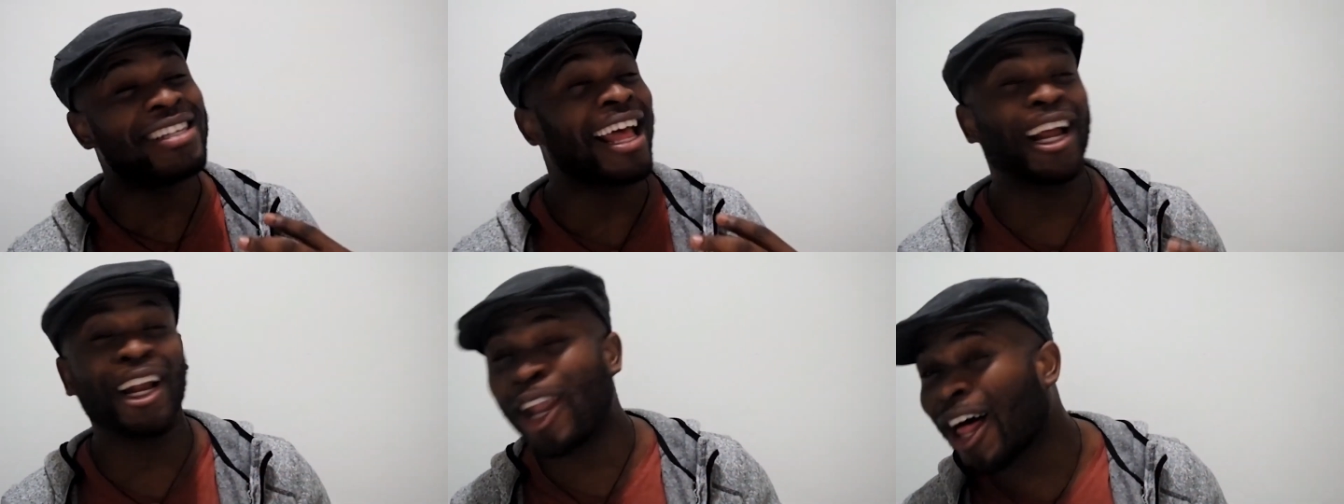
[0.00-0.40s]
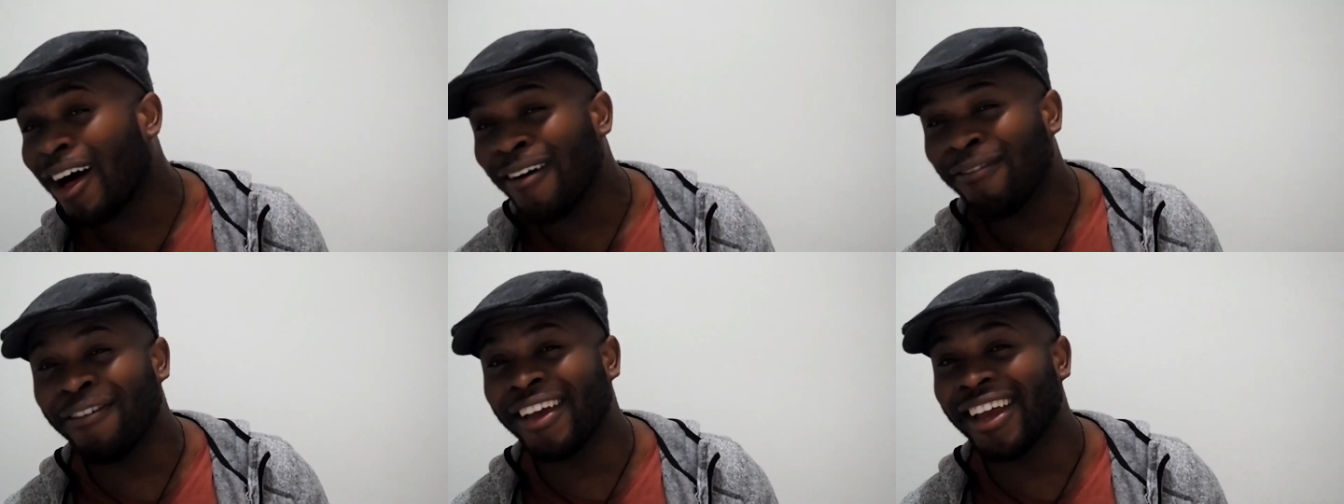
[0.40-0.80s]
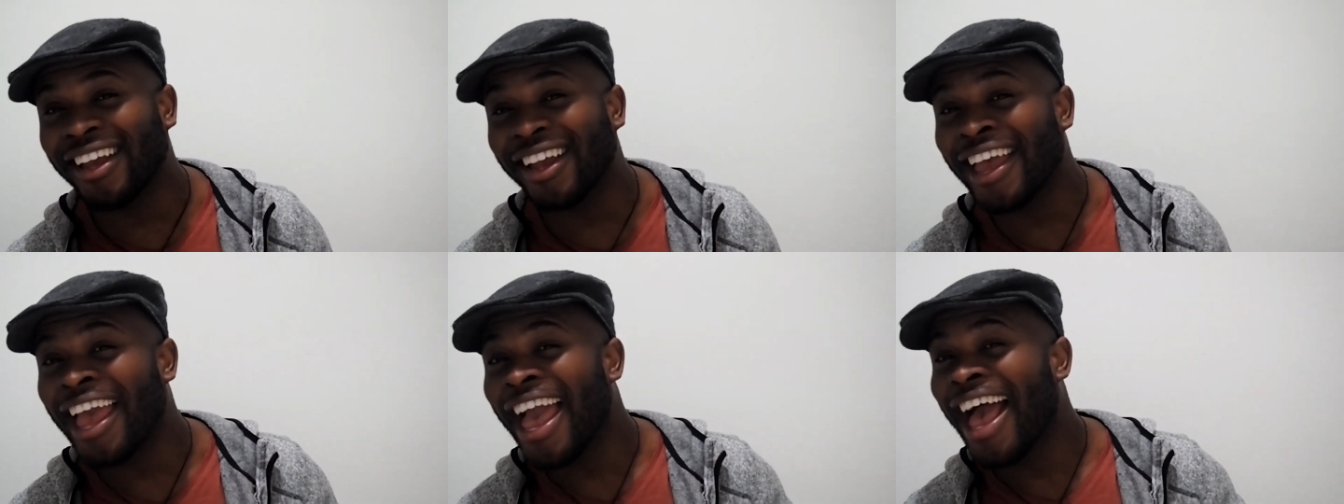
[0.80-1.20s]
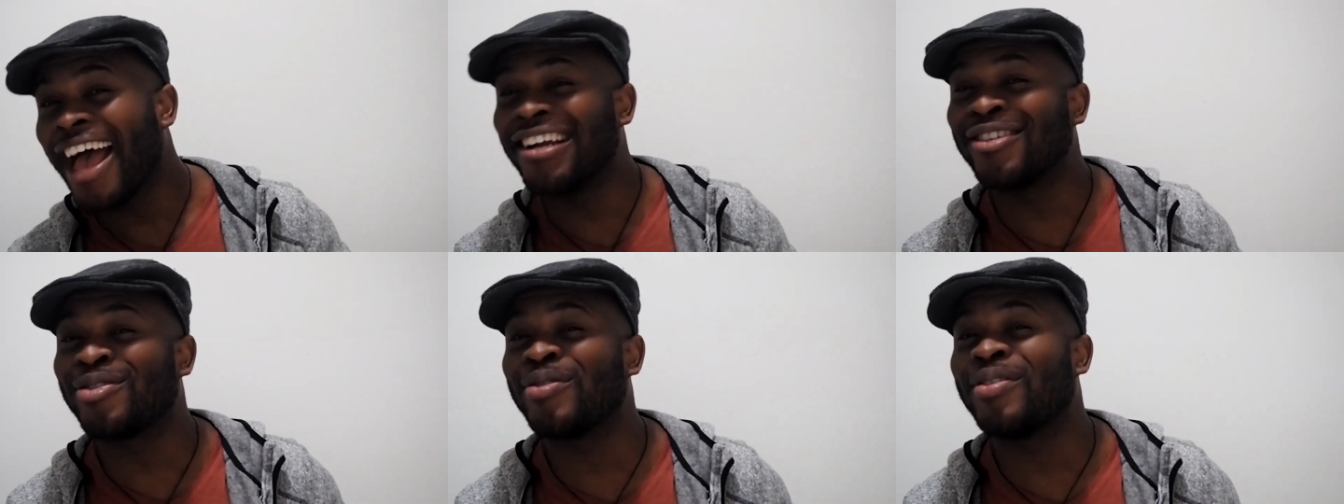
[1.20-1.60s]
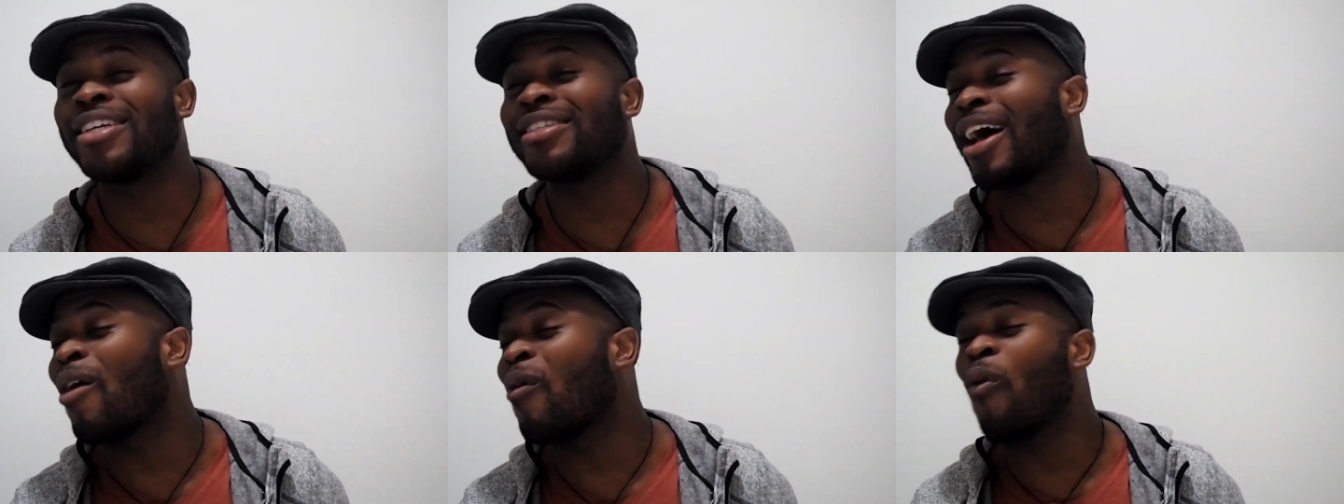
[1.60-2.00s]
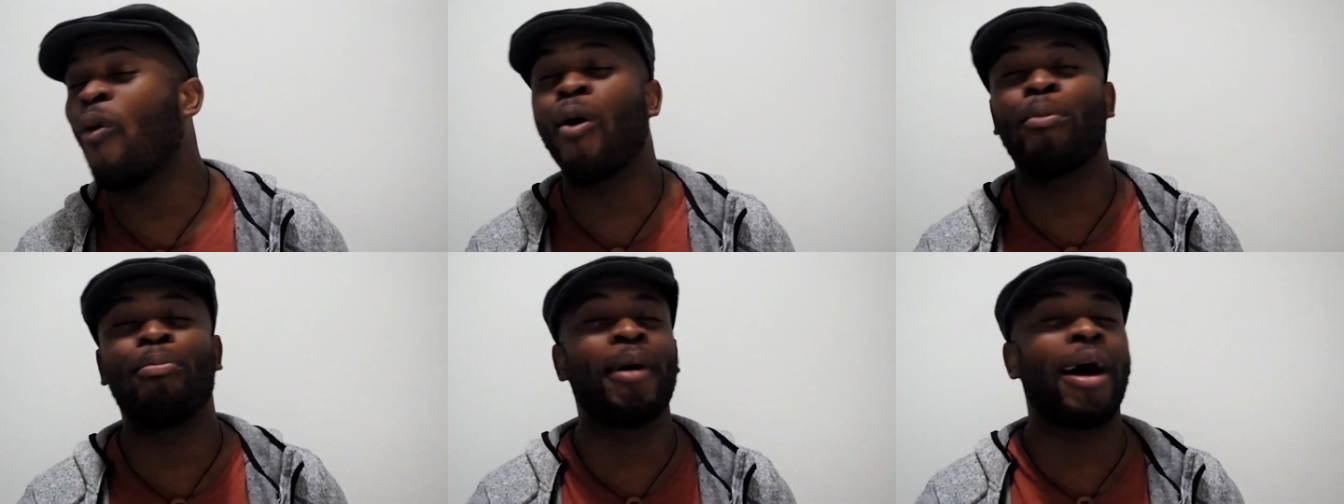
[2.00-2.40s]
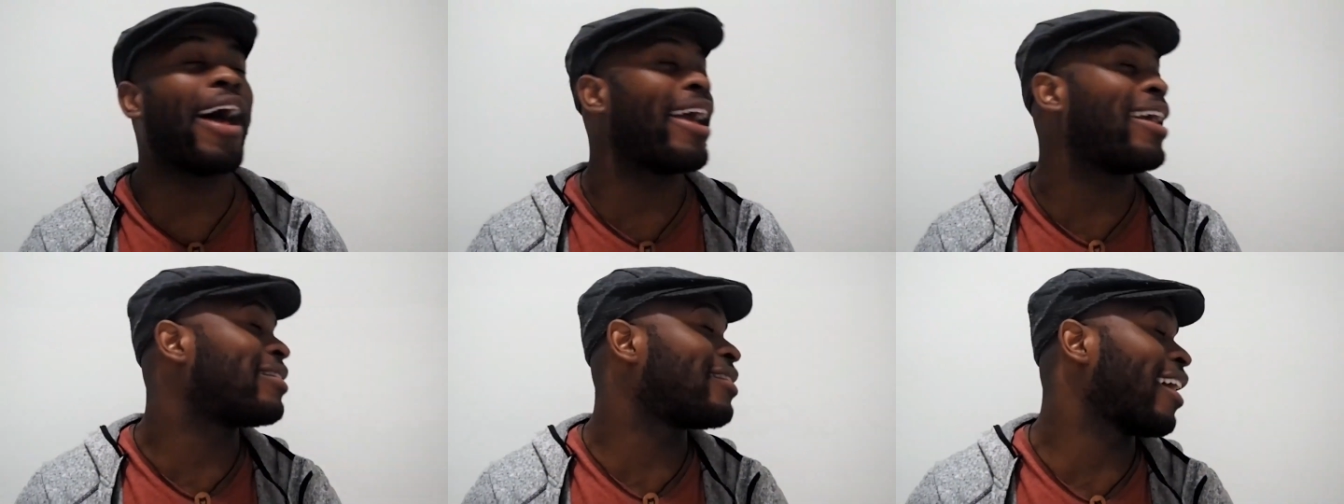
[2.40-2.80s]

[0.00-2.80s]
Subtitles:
like laughing, and as soon as I walk by, it's